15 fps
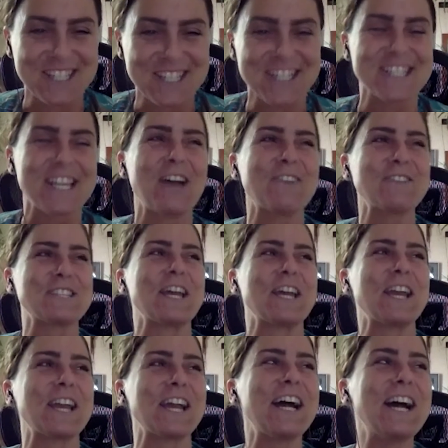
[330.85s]
I was like,
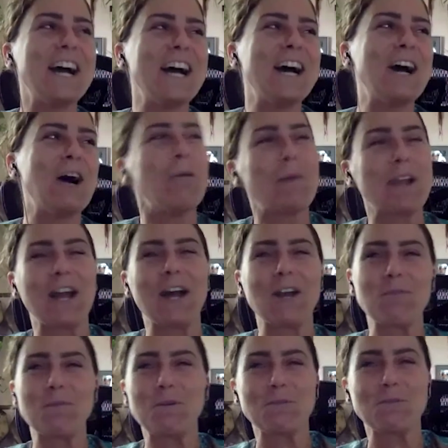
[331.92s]
oh my God, are
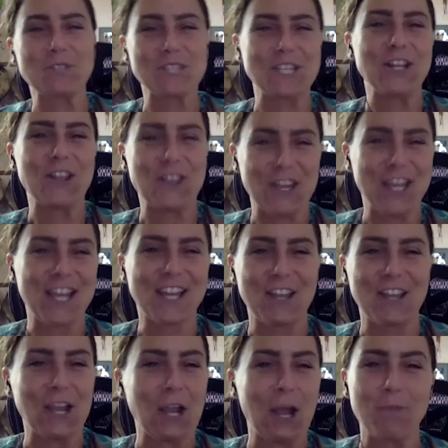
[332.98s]
people just going to think
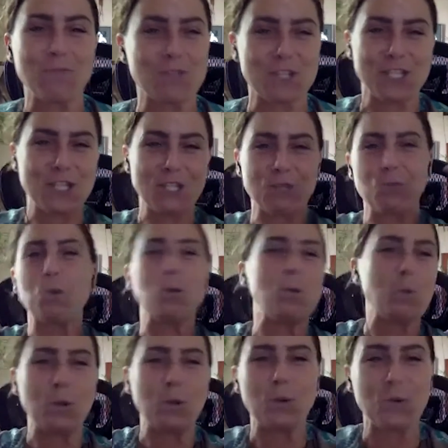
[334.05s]
like I'm just this woo
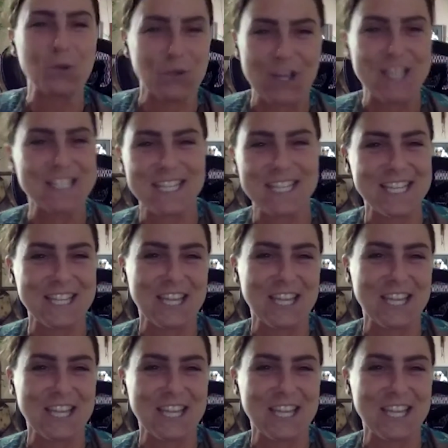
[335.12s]
woo crazy?